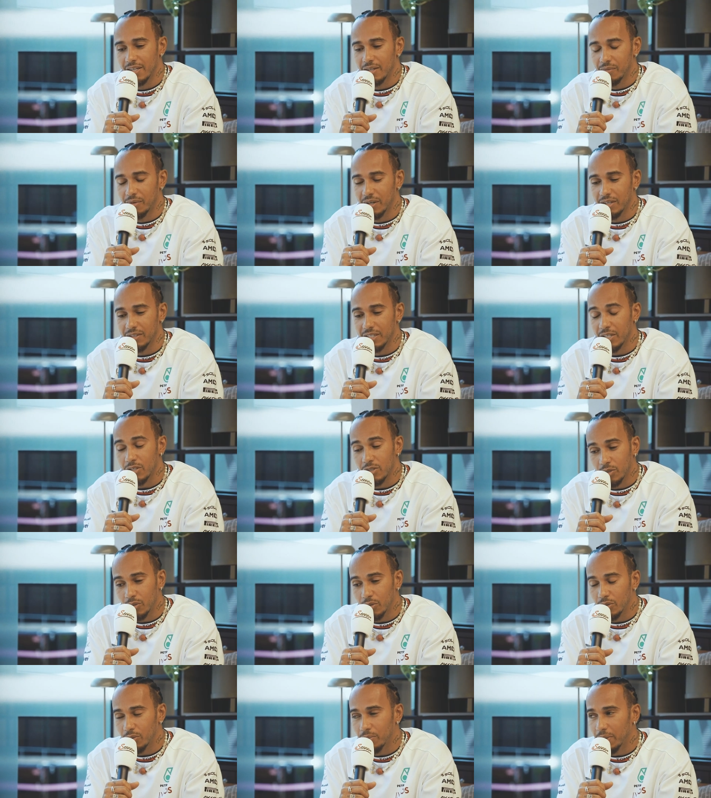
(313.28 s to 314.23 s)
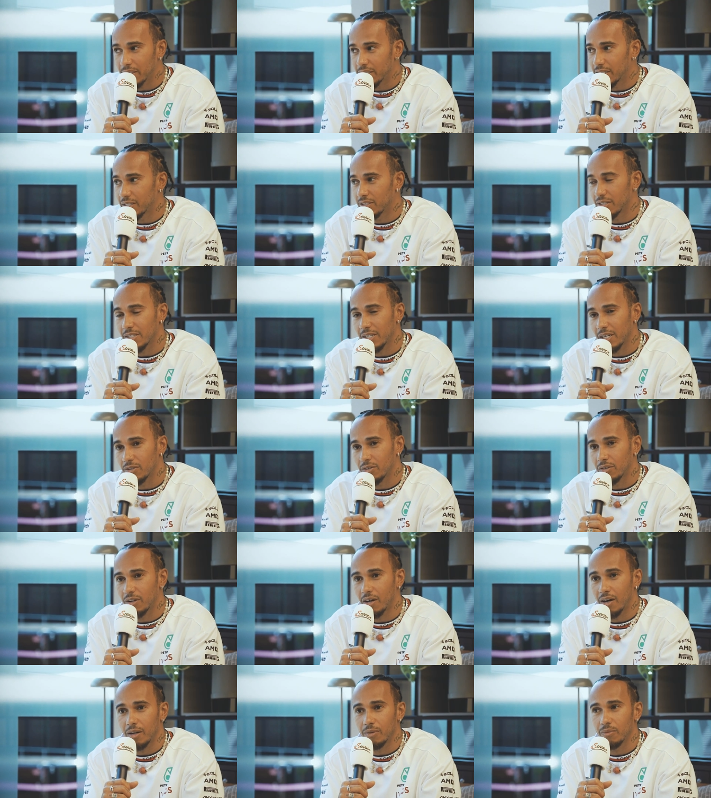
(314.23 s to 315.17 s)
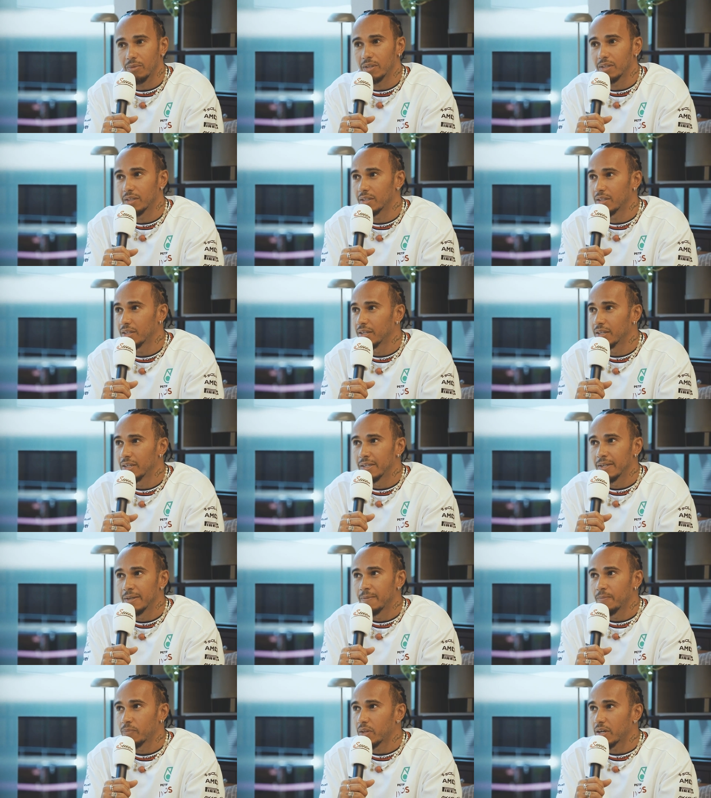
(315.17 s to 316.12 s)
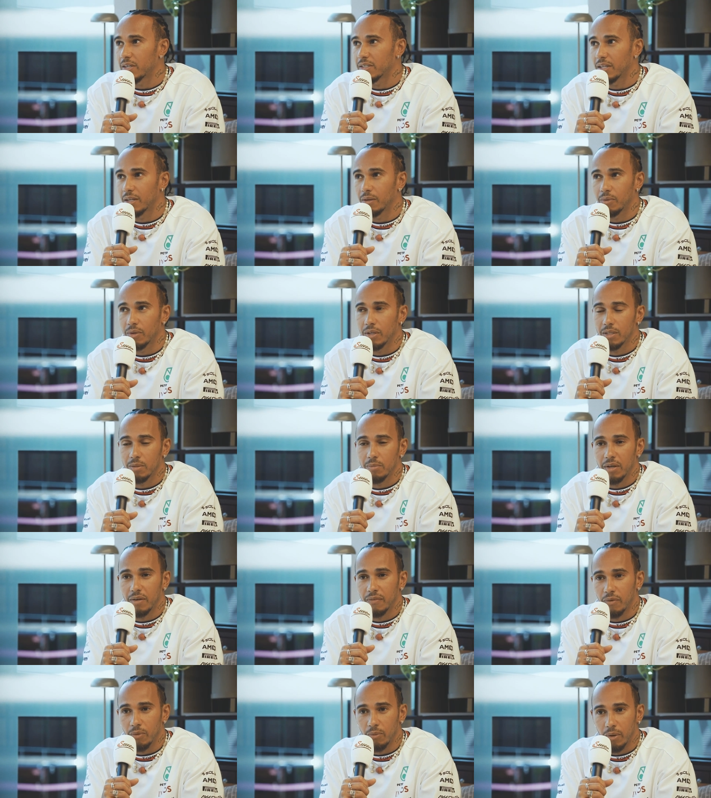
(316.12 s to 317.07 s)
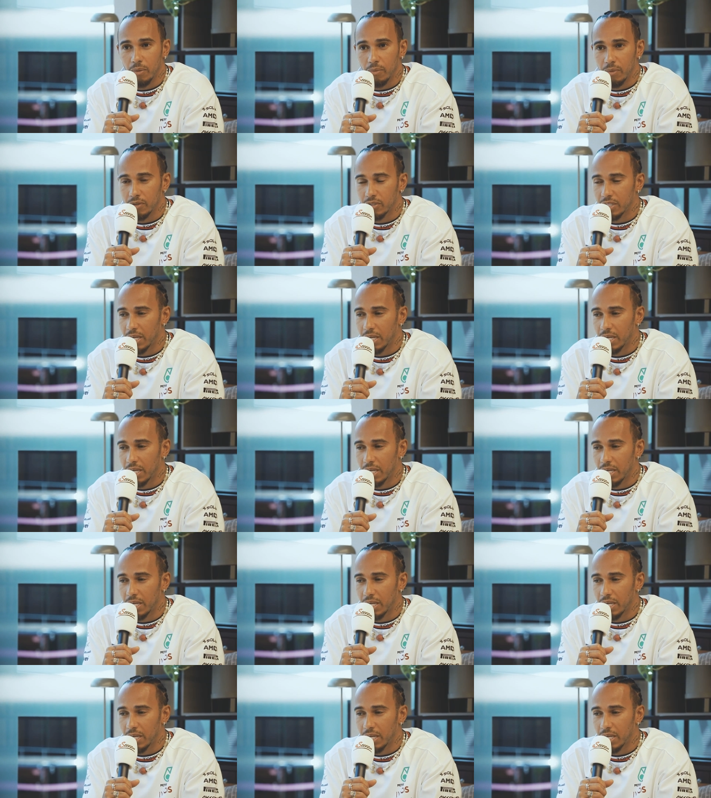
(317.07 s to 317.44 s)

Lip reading: When I was at school, my teacher said you can't. When I said I wanted to be a Formula One World